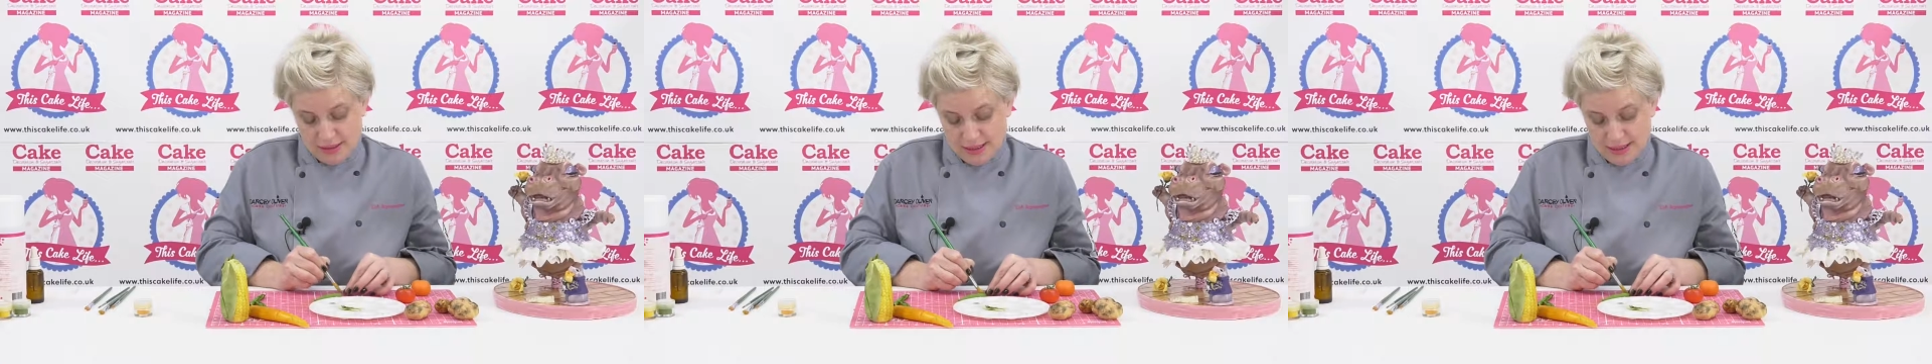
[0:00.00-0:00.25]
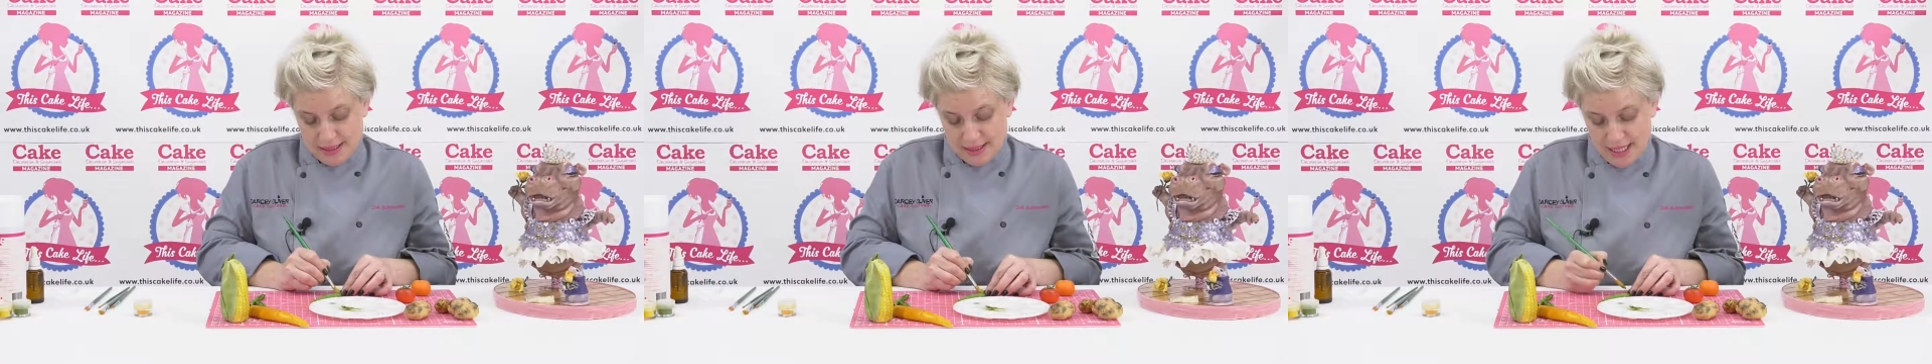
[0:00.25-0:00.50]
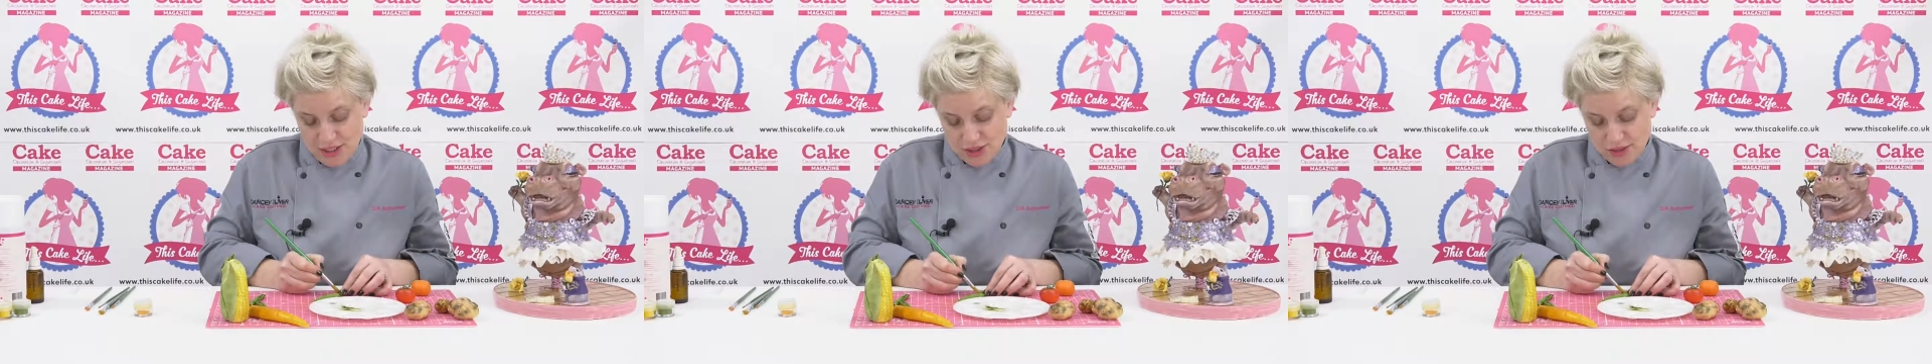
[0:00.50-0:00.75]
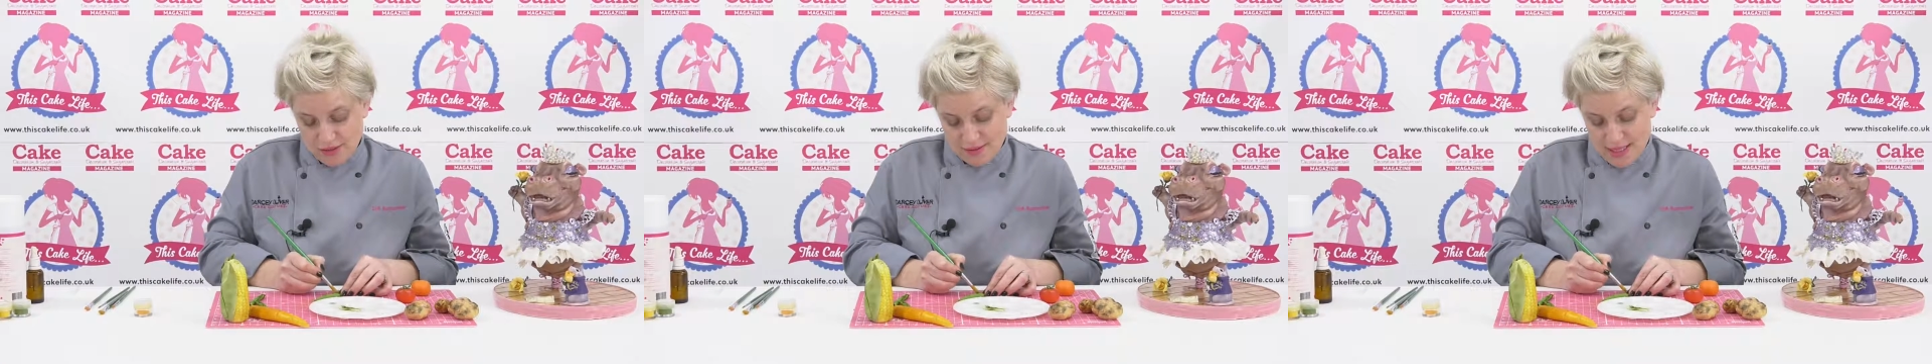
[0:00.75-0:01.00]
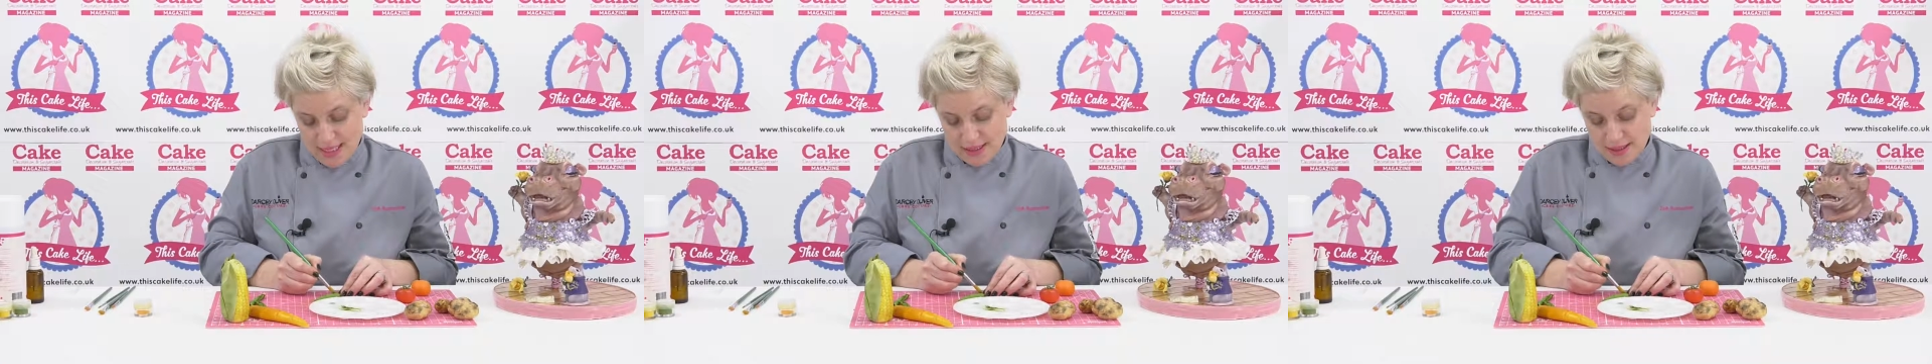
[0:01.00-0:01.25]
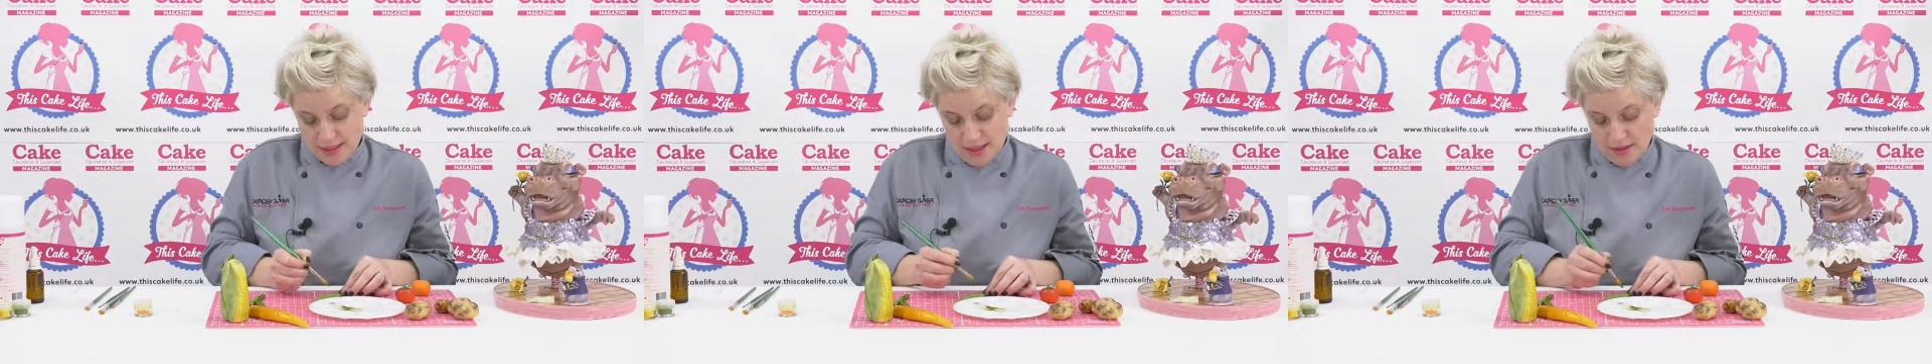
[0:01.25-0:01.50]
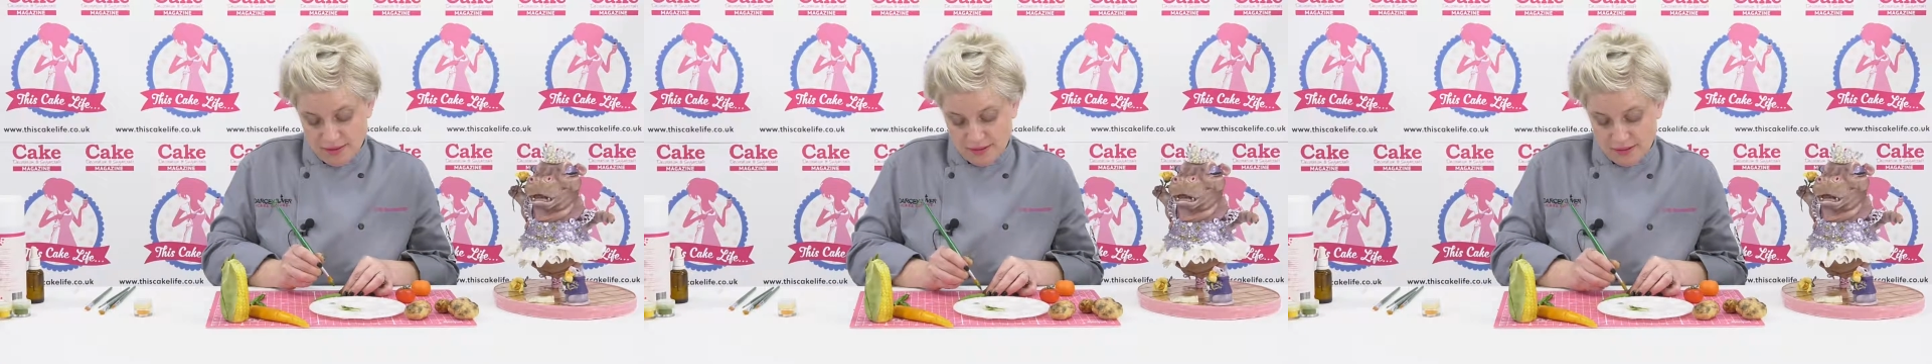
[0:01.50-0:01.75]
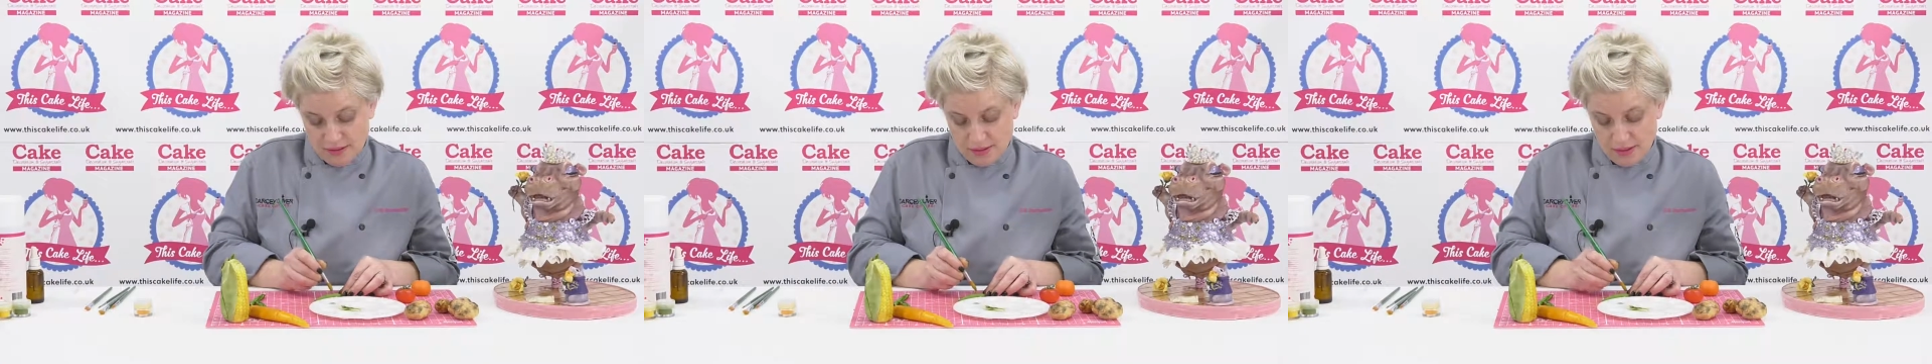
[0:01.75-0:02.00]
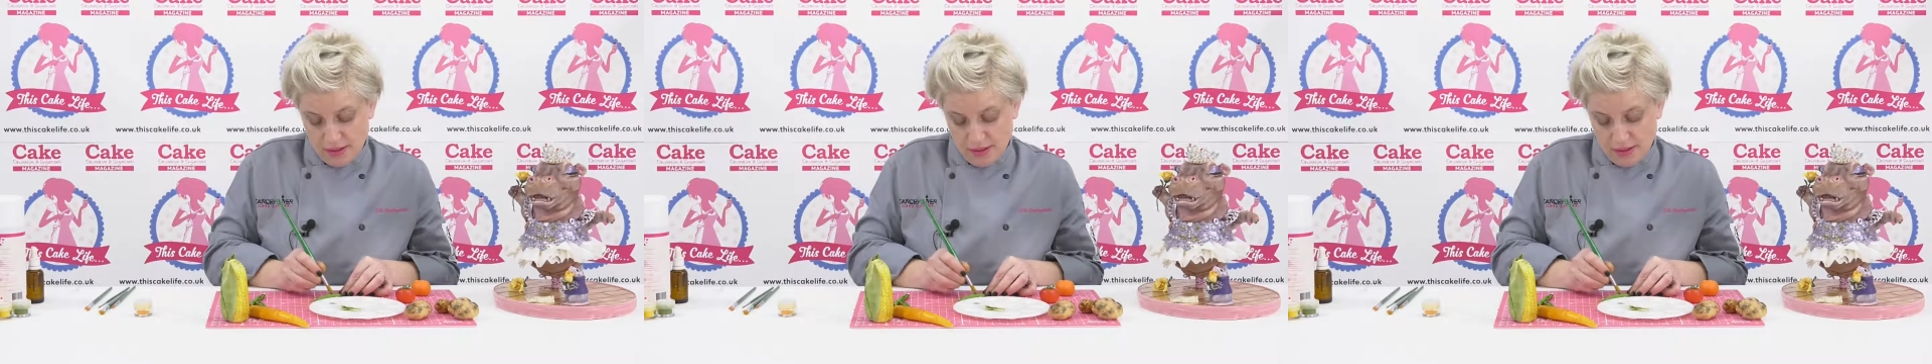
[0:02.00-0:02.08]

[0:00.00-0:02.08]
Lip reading: and indentations, that dust,